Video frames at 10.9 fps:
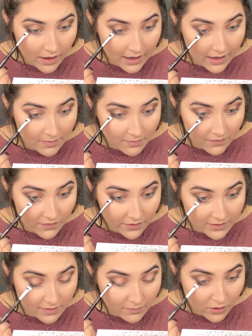And I'm going to be
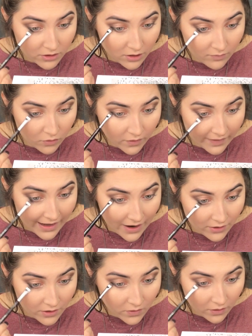focusing Mojo more on the
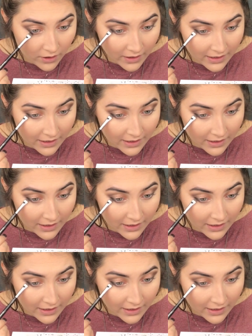outer corner,